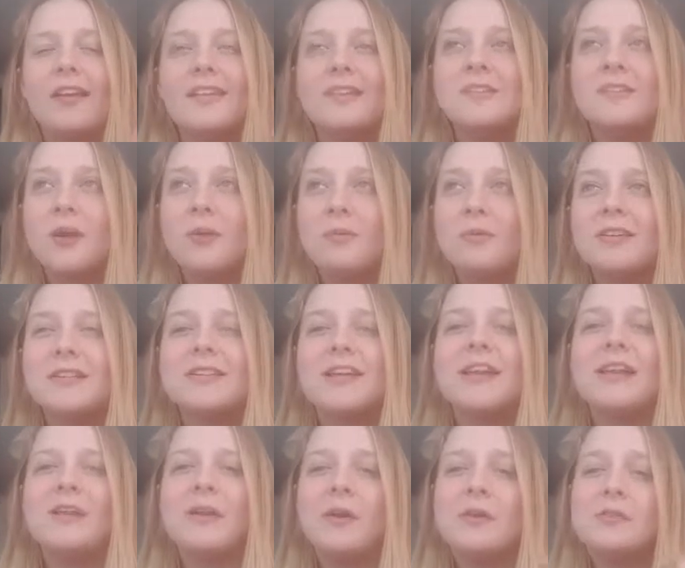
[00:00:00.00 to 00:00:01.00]
and I don't want to
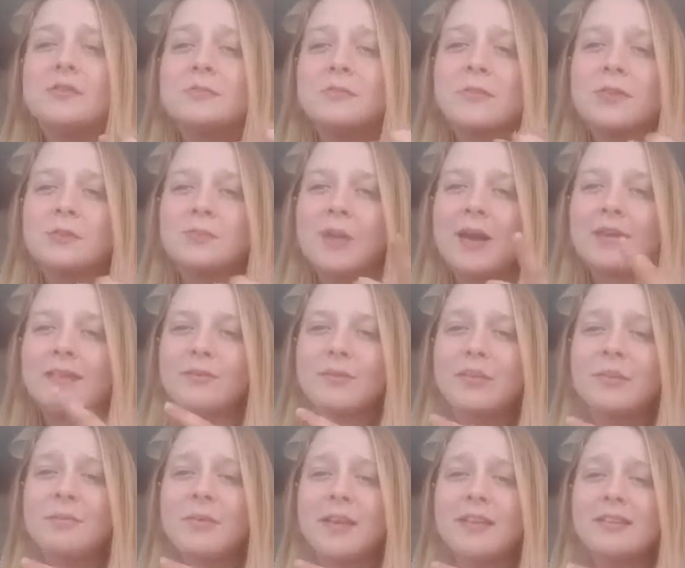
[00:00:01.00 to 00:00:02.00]
take loads of books back
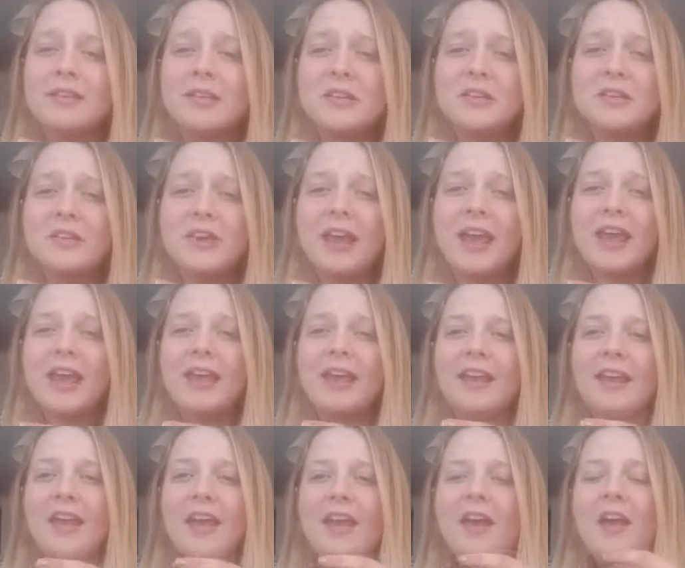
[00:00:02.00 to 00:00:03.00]
with me to
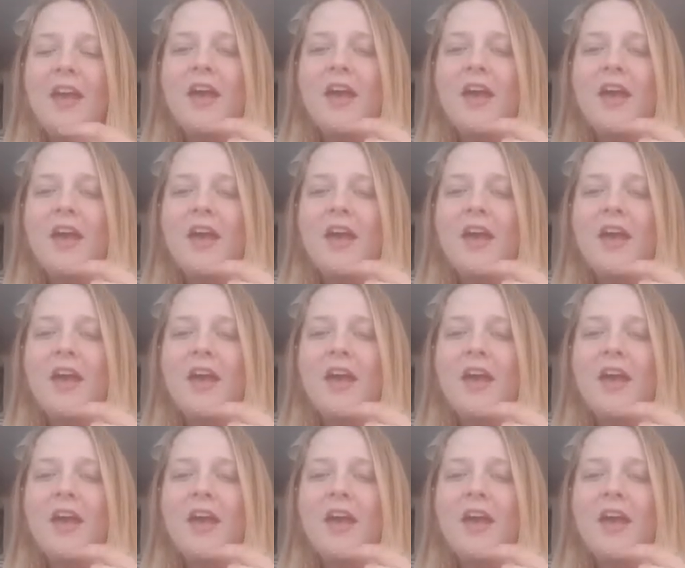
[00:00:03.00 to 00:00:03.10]
uni,